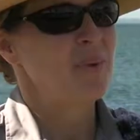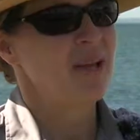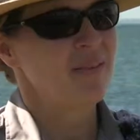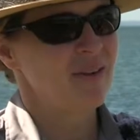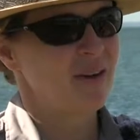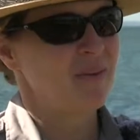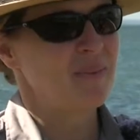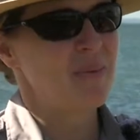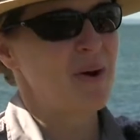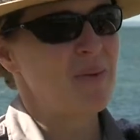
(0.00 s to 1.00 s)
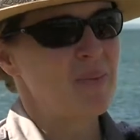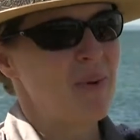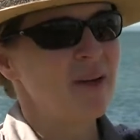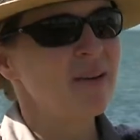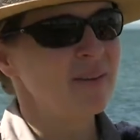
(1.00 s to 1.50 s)
We have a
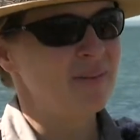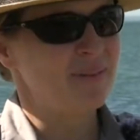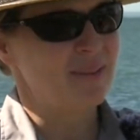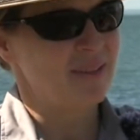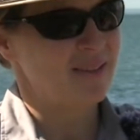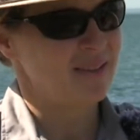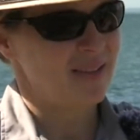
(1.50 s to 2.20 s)
wonderful